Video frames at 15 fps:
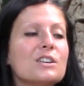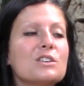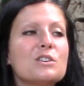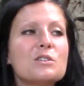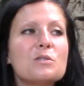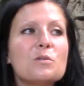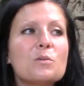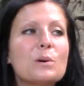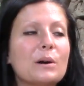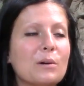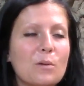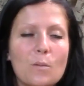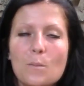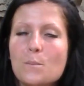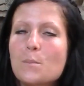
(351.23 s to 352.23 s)
you
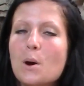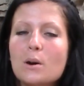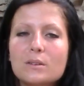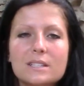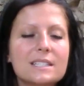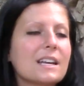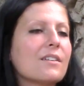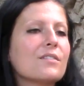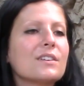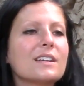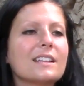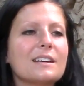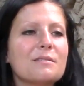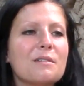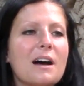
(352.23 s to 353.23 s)
most
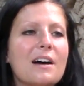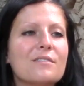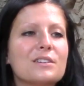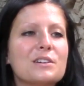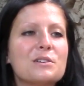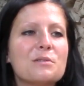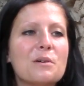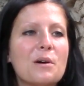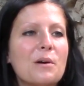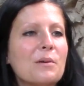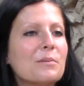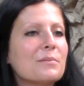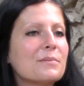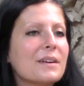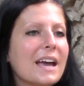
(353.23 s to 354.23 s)
definitely will have a new
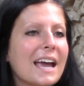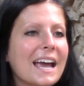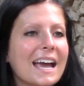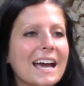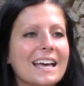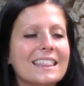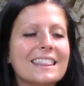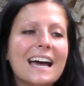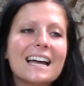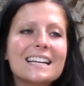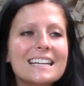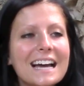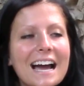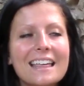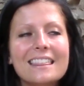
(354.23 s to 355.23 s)
home, and
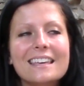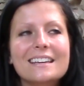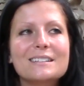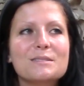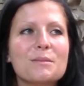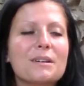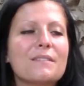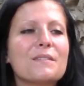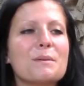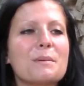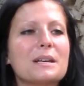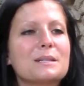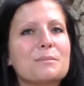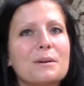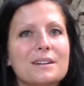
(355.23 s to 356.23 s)
that I think is one of the
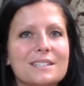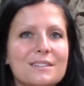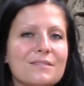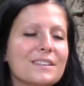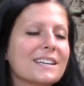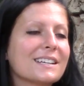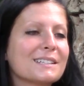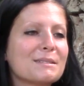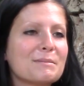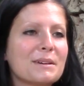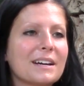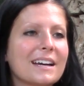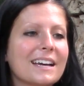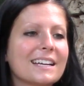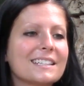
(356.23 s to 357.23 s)
best parts of the
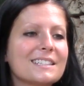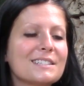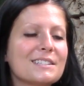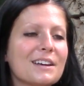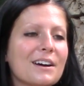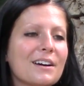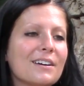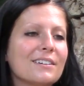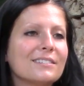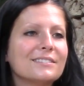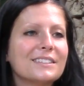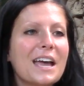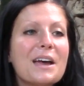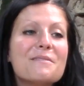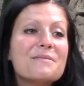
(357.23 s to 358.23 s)
experience. So,
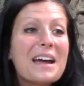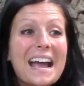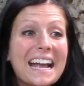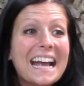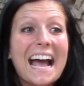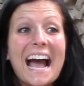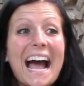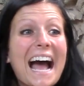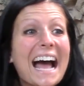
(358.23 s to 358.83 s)
vengan!